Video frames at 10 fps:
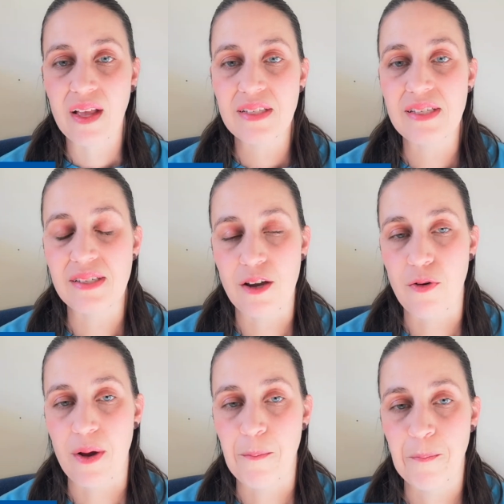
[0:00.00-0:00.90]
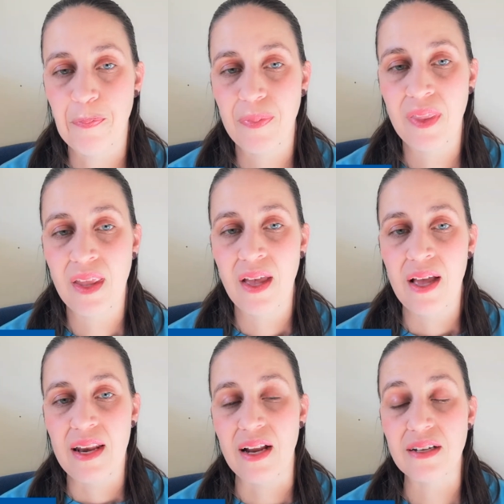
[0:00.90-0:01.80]
Sisera.
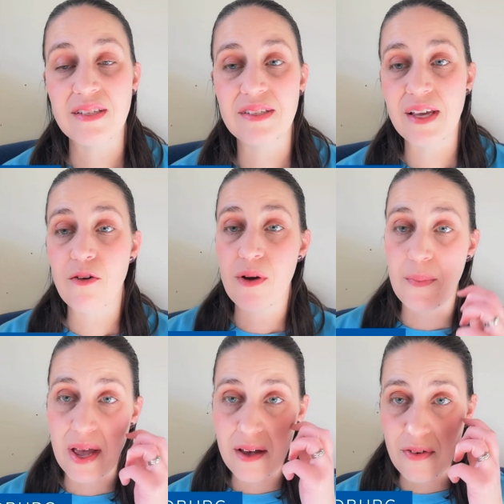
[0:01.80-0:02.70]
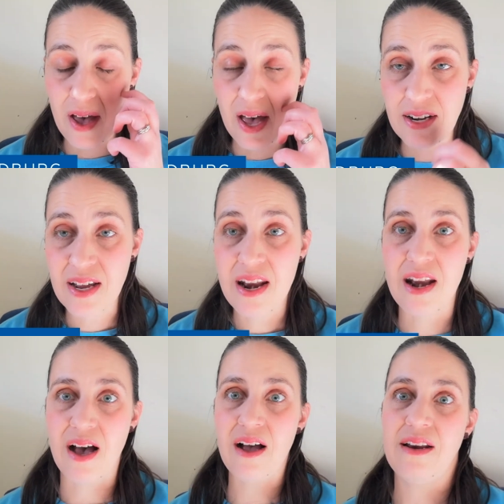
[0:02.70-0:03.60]
Now, Sisera may have had
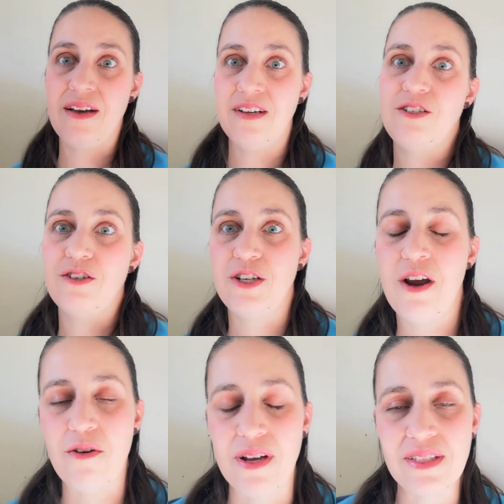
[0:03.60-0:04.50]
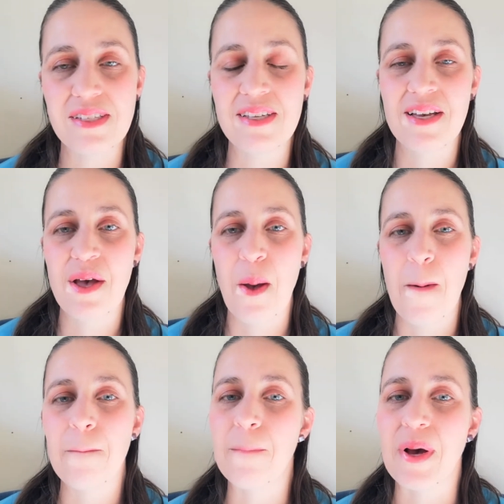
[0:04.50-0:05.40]
900 chariots,
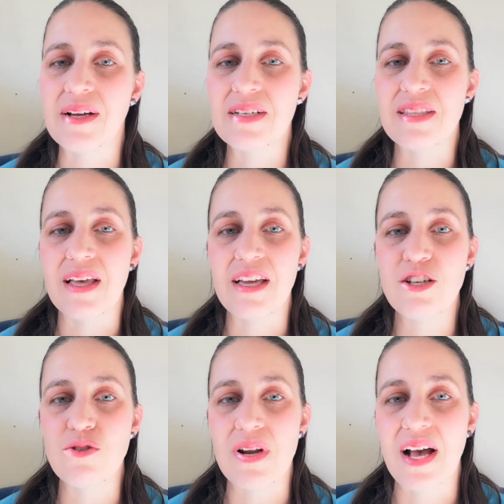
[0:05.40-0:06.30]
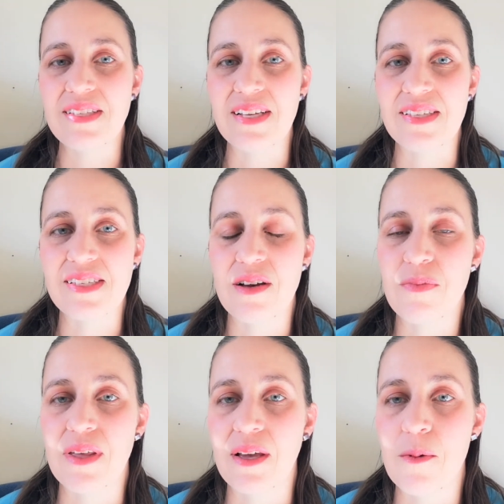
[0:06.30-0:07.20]
but the Israelites had
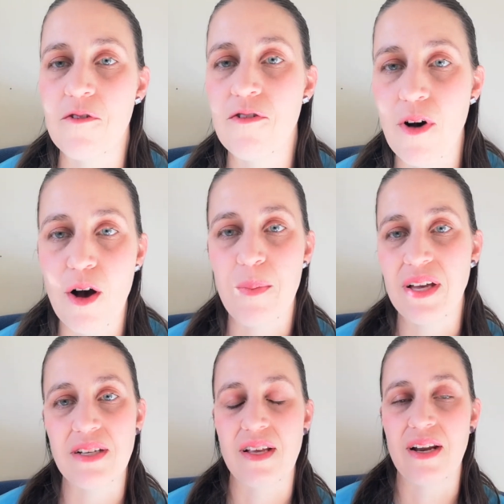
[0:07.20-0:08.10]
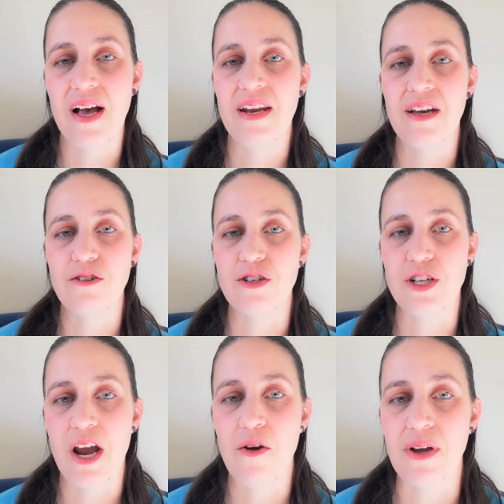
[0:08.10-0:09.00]
something far better than 900
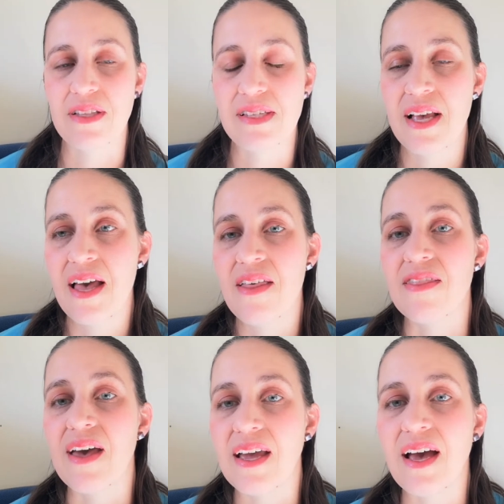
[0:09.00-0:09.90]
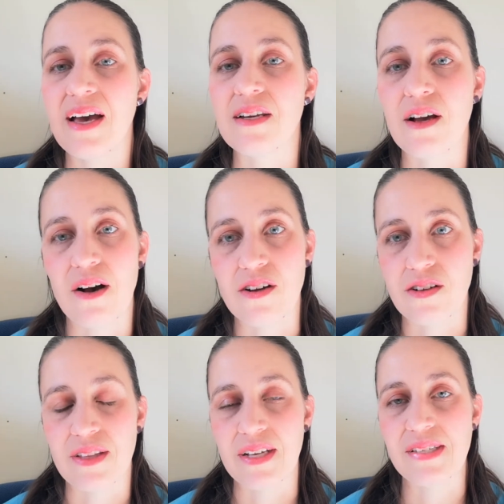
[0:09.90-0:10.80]
chariots. They had God
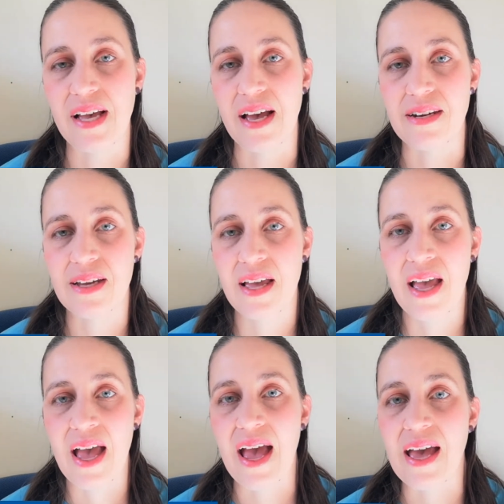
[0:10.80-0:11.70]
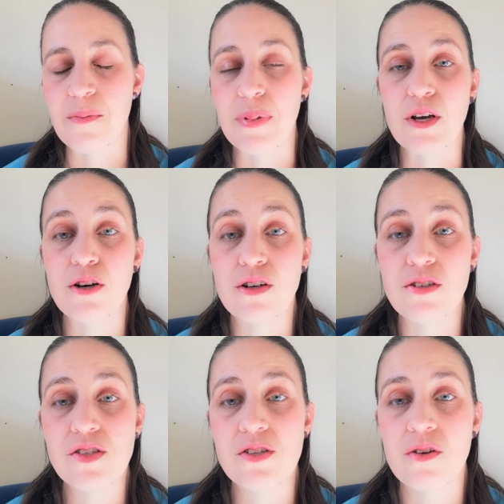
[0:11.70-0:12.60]
on their side. And
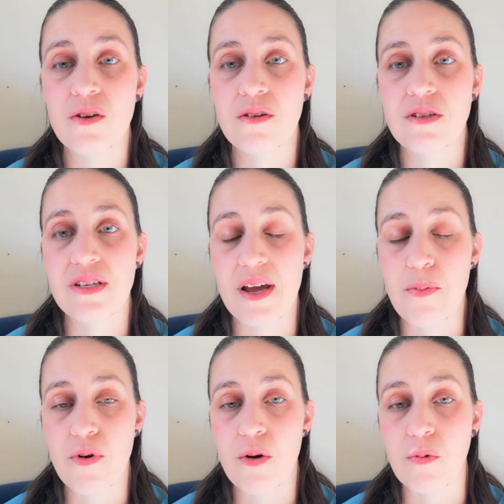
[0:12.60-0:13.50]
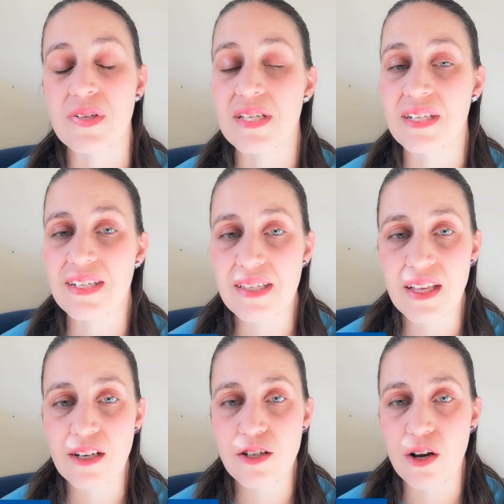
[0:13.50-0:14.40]
because Deborah was
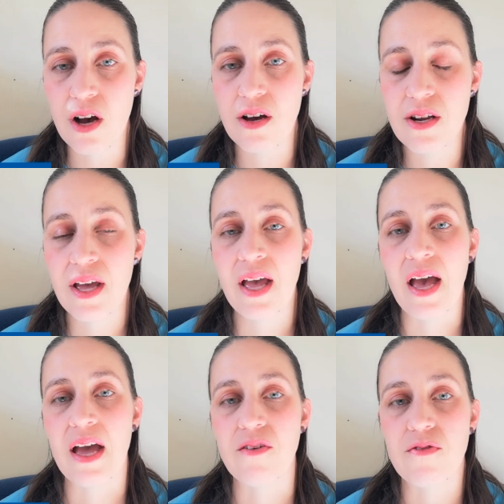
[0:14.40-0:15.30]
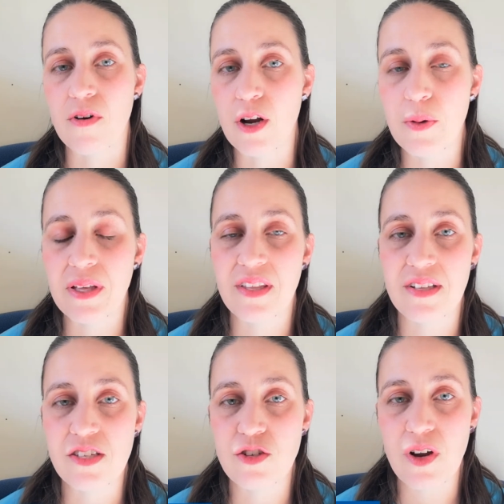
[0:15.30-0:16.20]
listening to God and following the
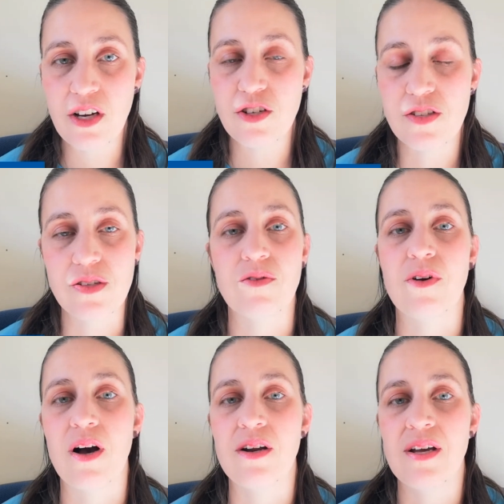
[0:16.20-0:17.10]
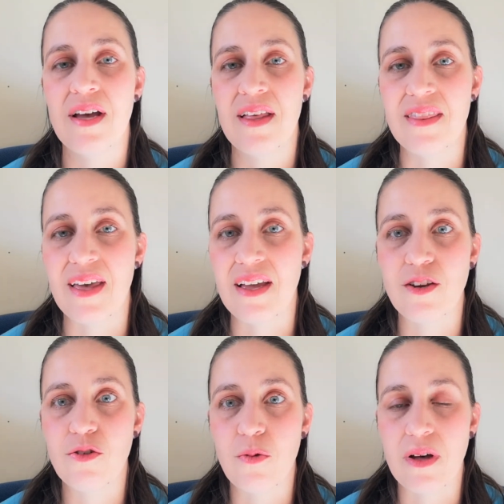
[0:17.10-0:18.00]
instructions of God, they
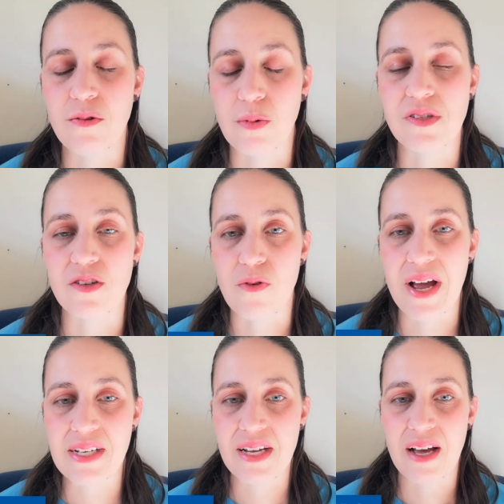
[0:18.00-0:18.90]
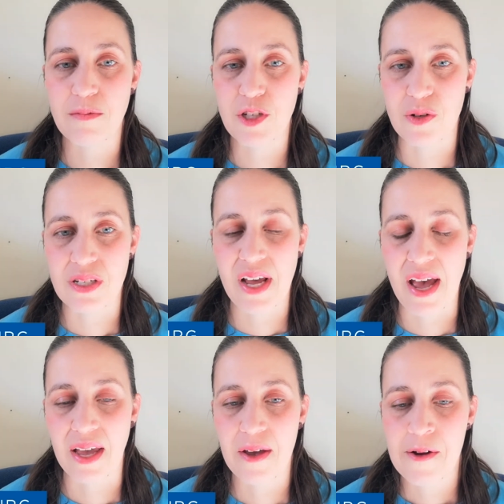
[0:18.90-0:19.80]
knew what was the right time to
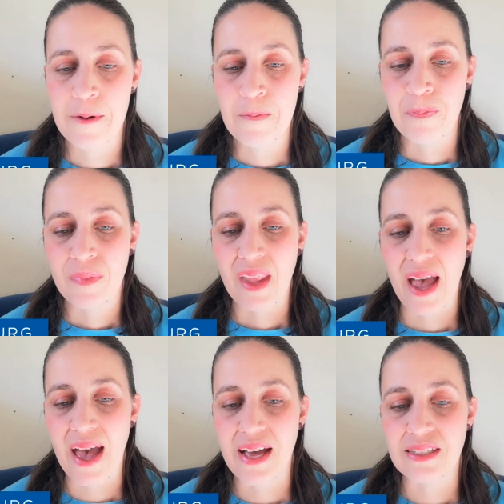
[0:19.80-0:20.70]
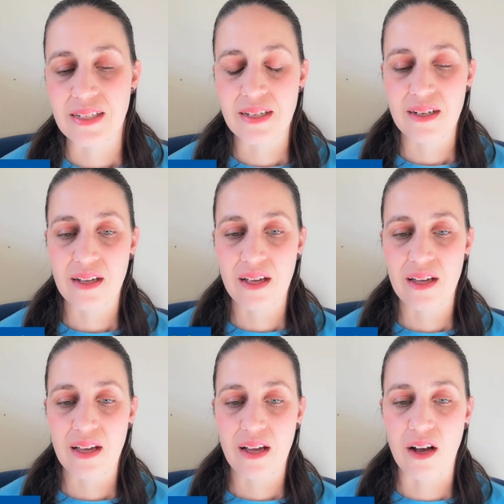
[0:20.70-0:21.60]
attack. And
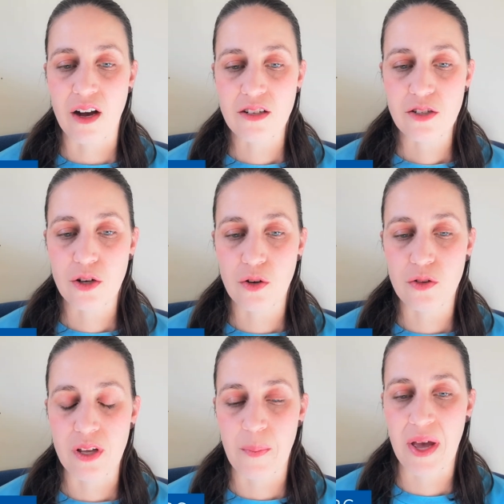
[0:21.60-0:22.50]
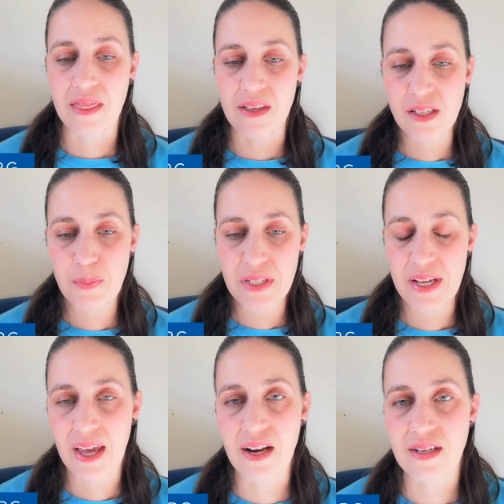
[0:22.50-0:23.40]
God told them, at this
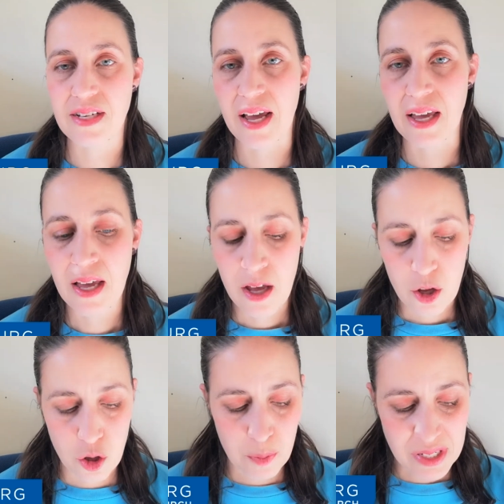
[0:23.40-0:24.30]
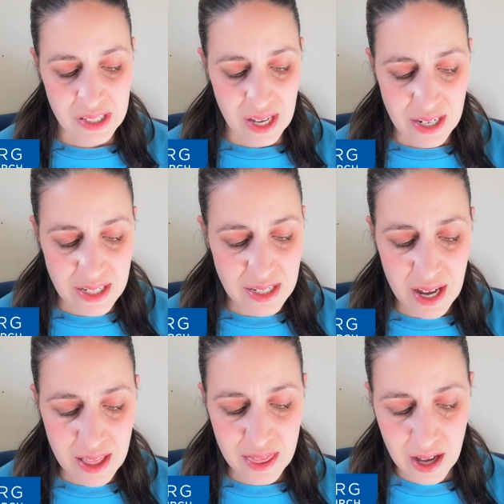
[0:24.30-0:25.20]
particular day, you must get
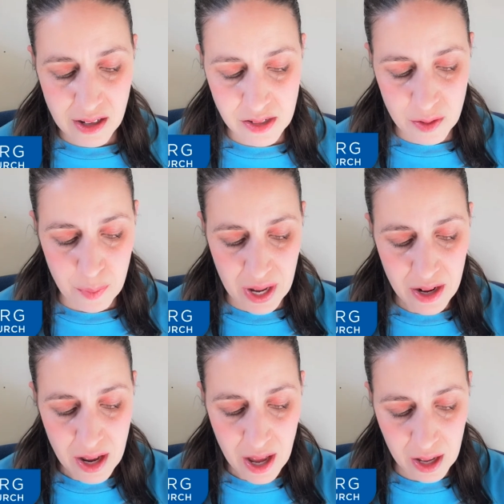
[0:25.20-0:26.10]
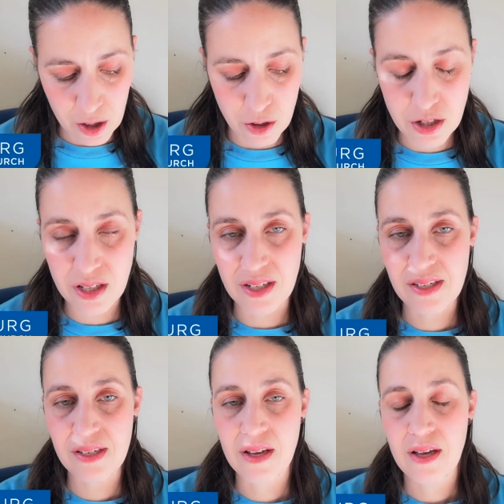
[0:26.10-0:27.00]
10,000 men and go to
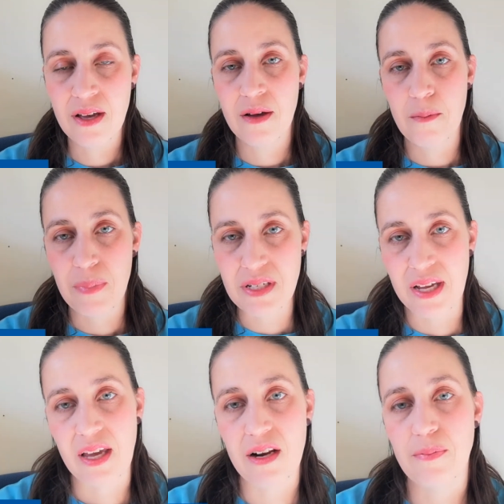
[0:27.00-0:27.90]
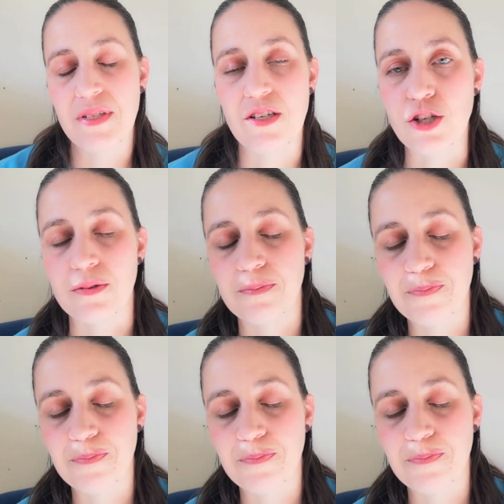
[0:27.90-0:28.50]
this particular position.